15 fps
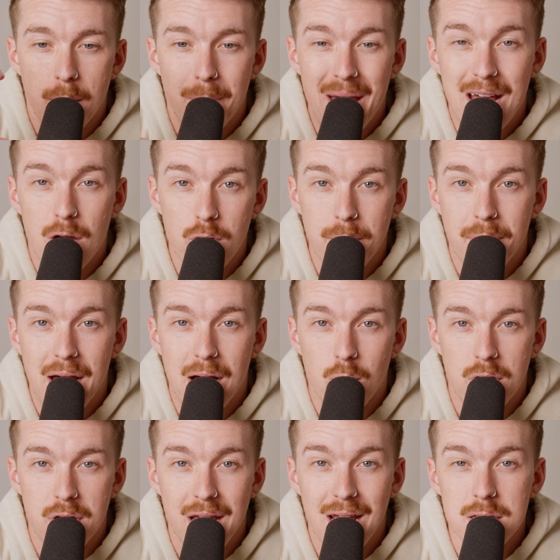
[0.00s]
battery
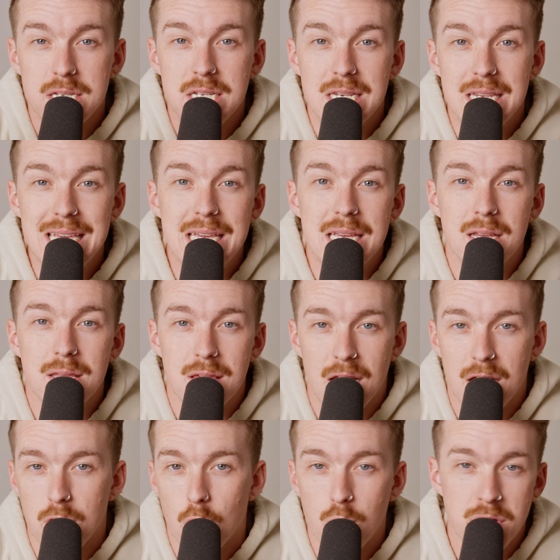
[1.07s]
powered LED that
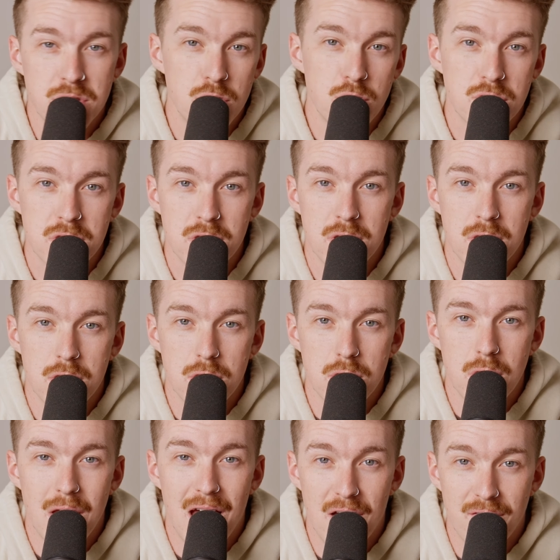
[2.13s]
I always usually
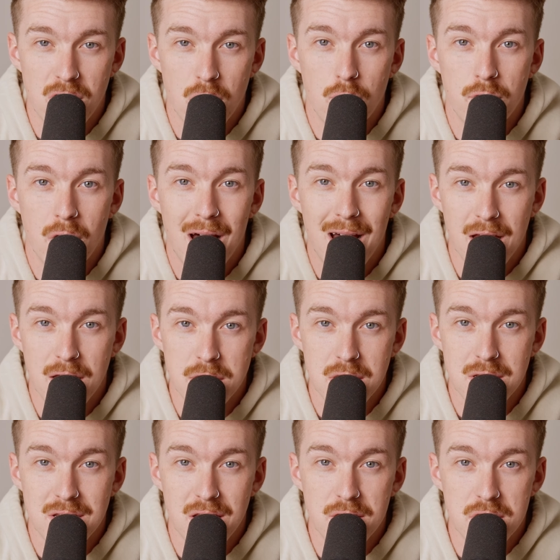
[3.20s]
have it on the highest
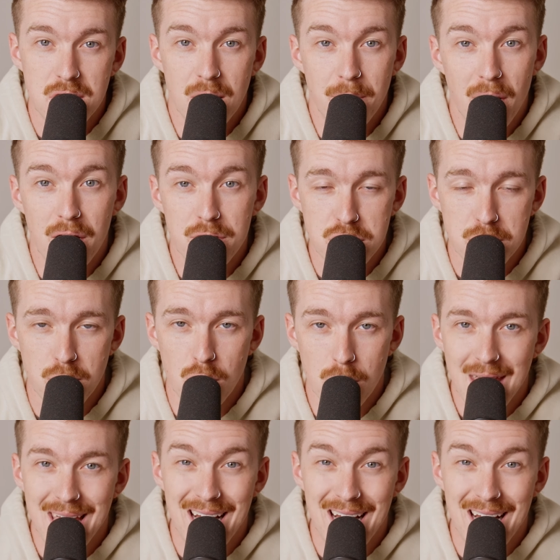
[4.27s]
intensity possible,